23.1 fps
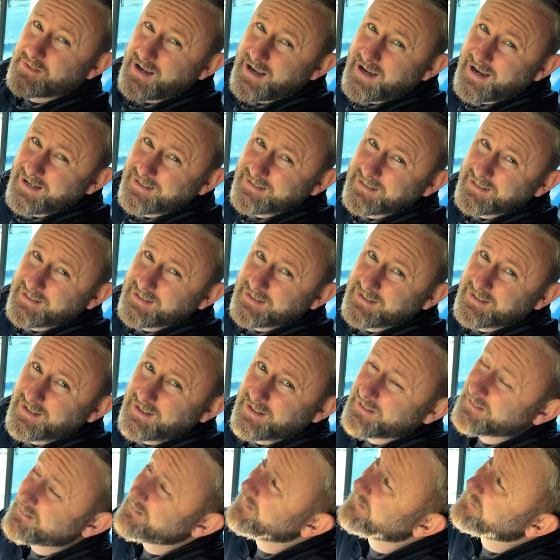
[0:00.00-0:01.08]

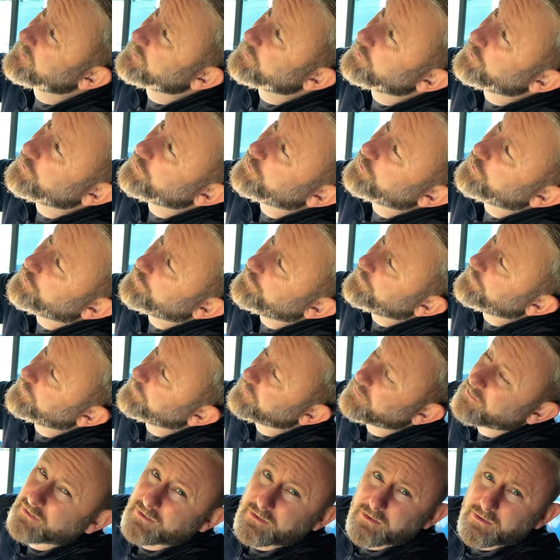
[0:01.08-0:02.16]
ideally it'd look good
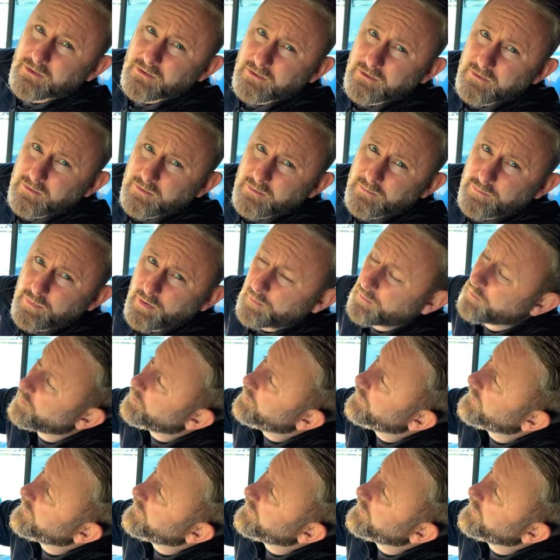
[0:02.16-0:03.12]
probably up